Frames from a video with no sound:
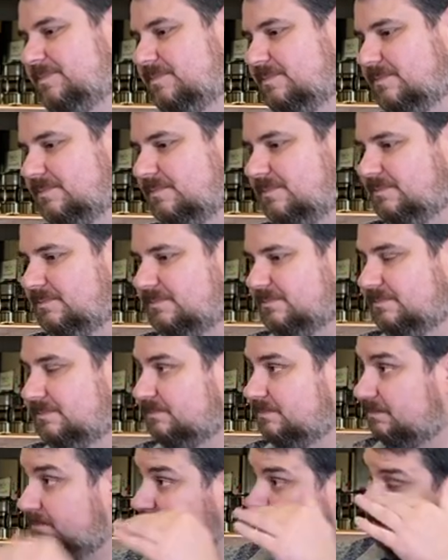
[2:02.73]

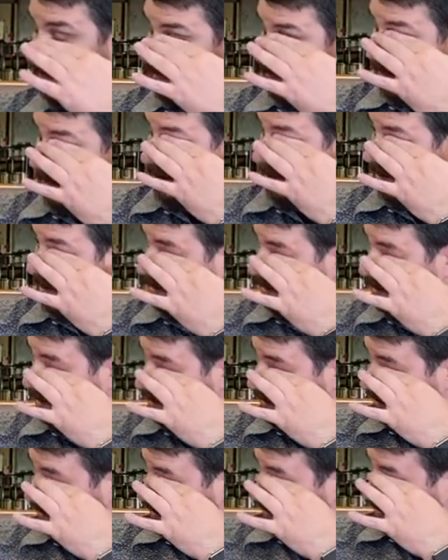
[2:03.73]

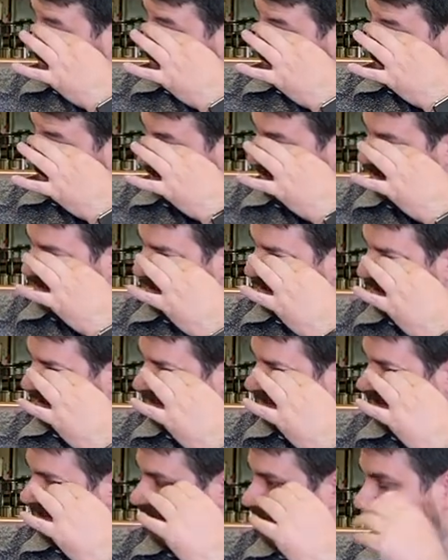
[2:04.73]

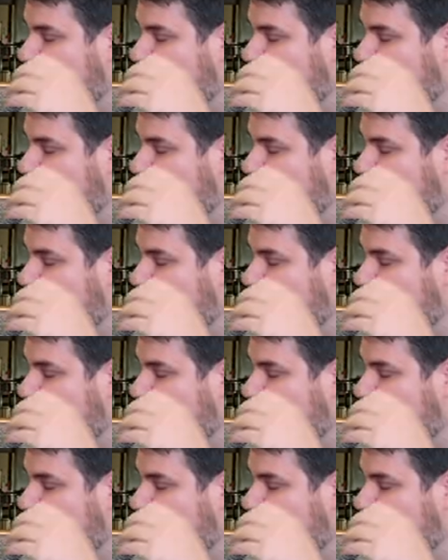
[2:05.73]
No words are spoken by the person on screen.